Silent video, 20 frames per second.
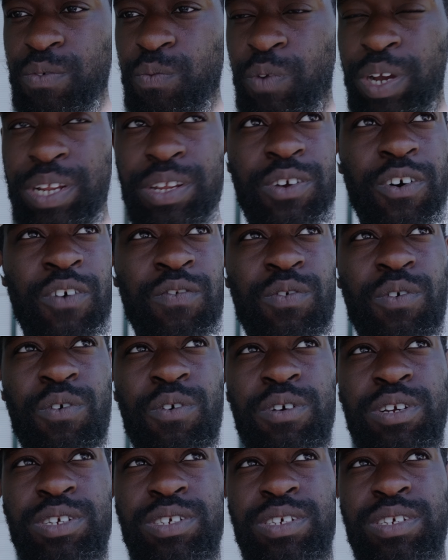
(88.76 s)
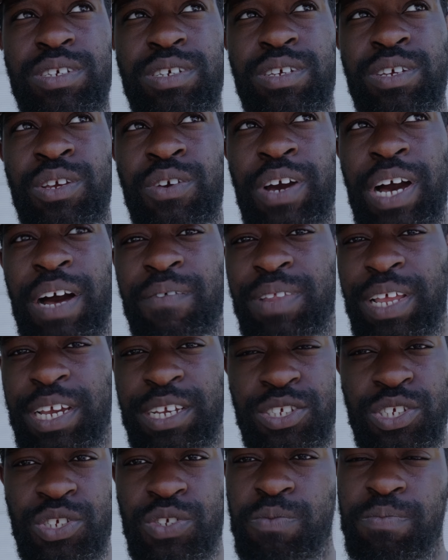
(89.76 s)
when, of course, you have
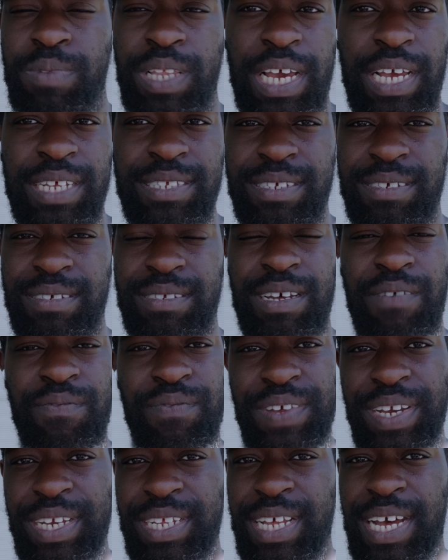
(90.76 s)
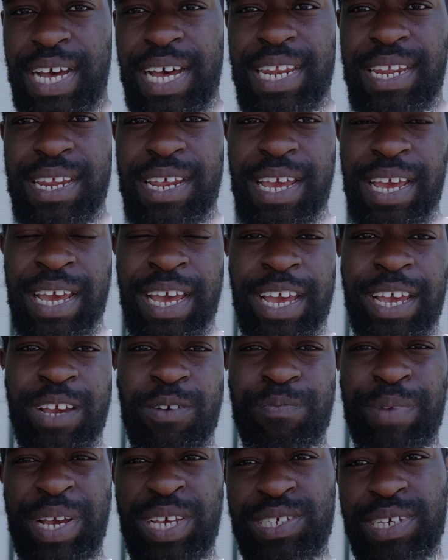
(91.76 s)
like zoom lens and stuff like that.
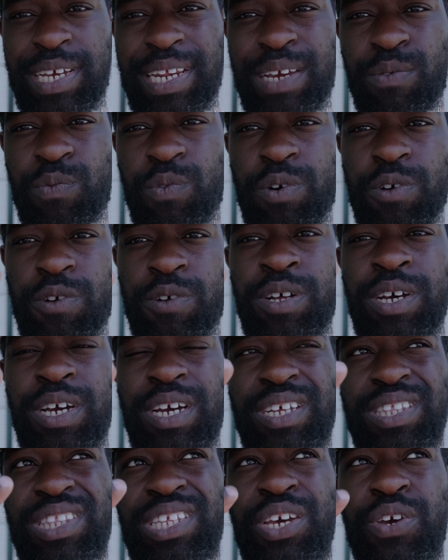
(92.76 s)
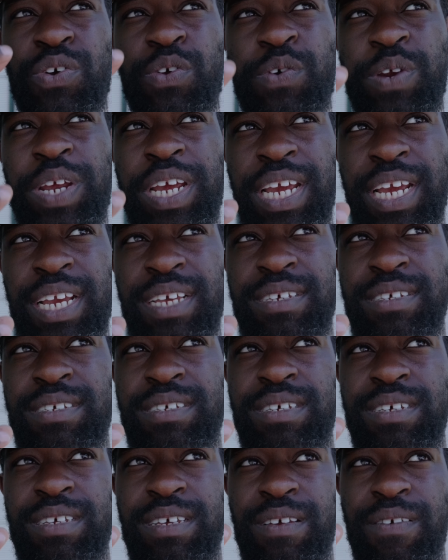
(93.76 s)
It basically will
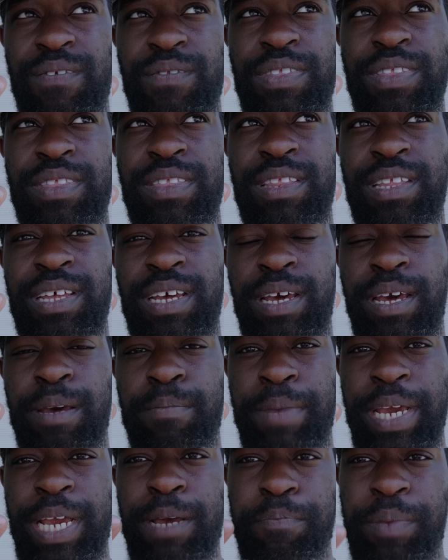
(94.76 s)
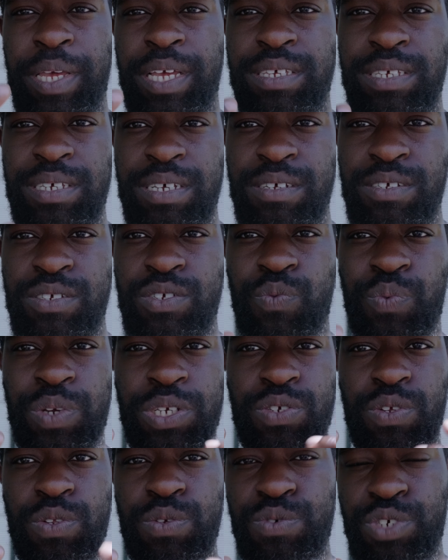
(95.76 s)
decrease the megapixels
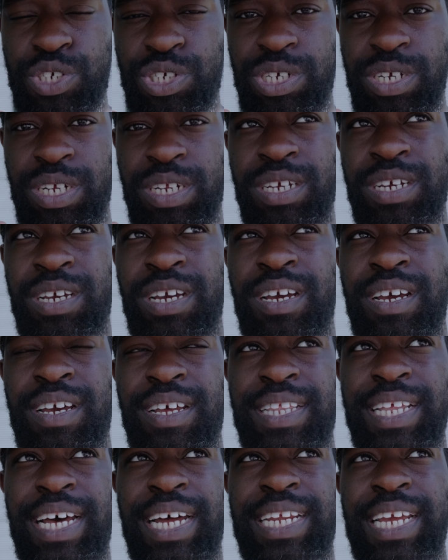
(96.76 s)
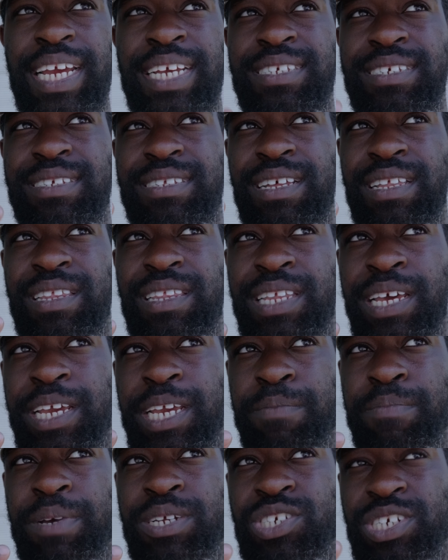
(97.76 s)
resolution that
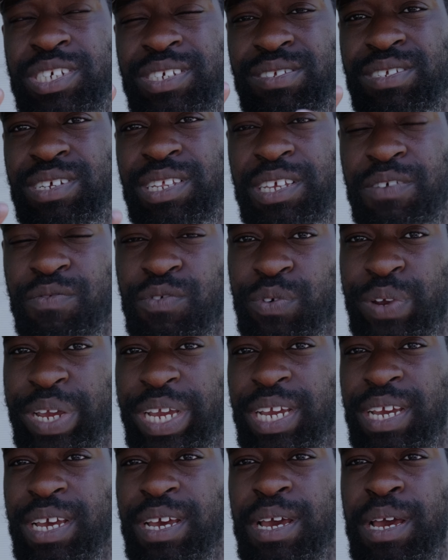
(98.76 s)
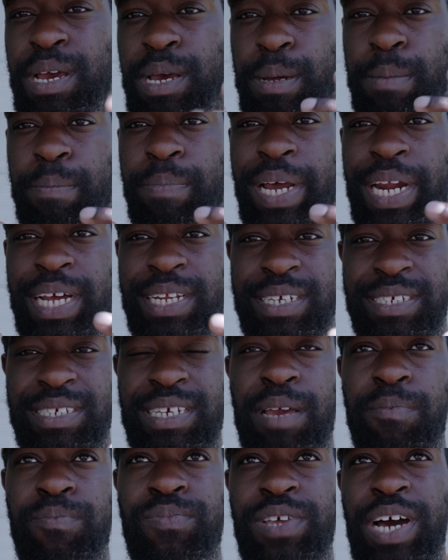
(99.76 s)
the image is delivering, but at the
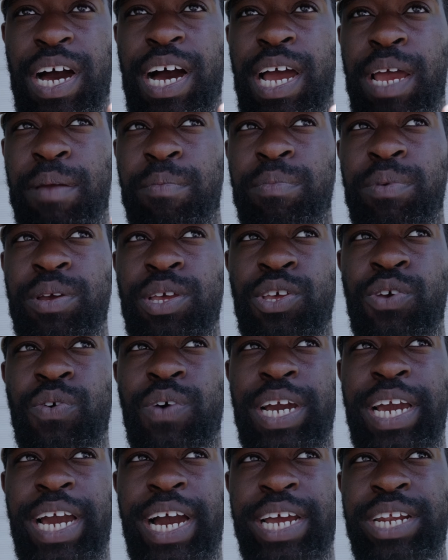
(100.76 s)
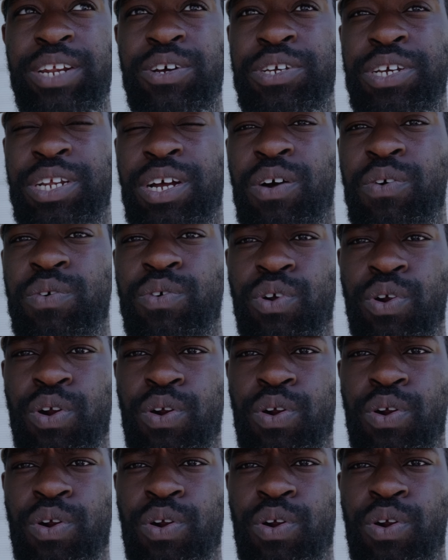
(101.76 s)
same time you are kind of,